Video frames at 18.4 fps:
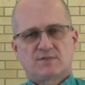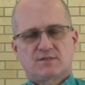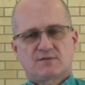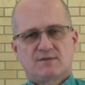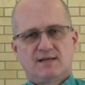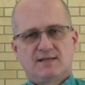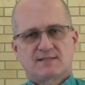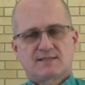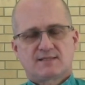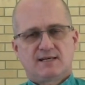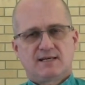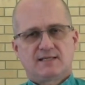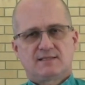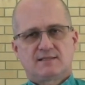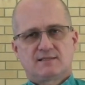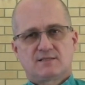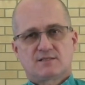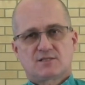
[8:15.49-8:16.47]

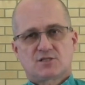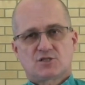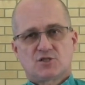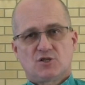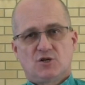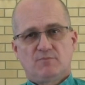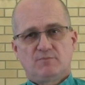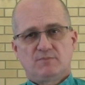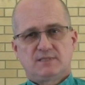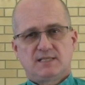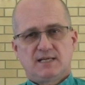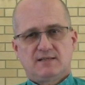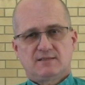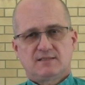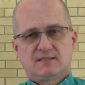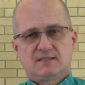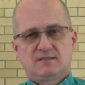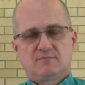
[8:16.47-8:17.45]
translated as "stop
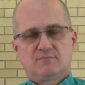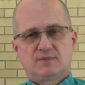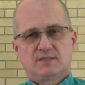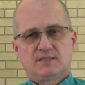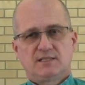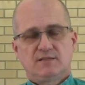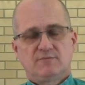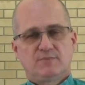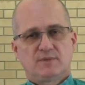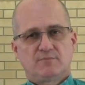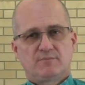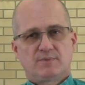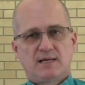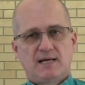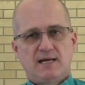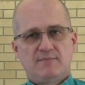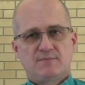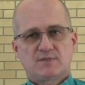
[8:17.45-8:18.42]
doubting and believe," but
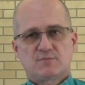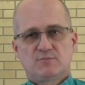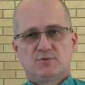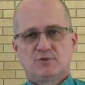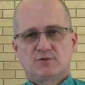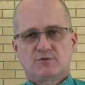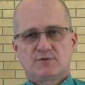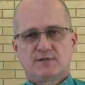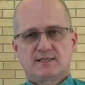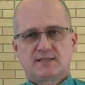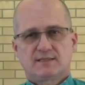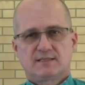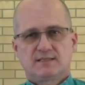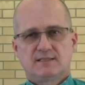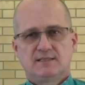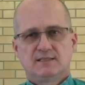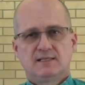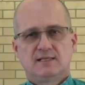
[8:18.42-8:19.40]
perhaps more correctly,